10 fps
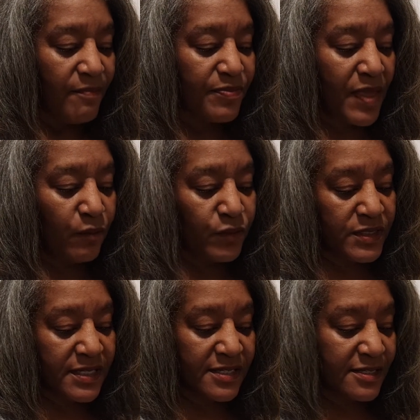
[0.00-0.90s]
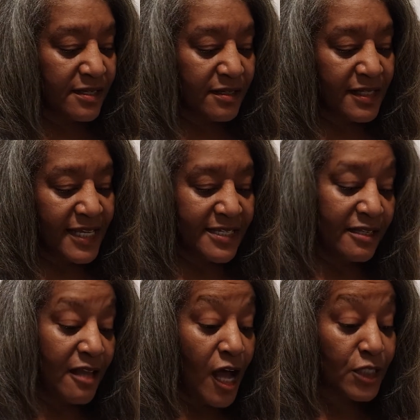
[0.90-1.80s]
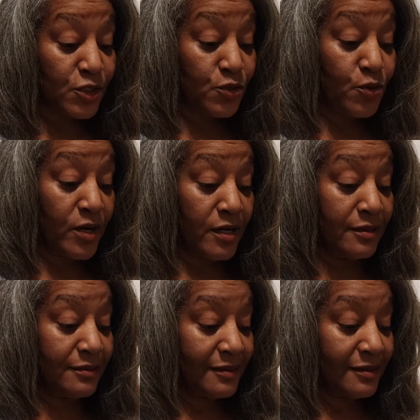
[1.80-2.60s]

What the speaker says: that was as good as a locked door.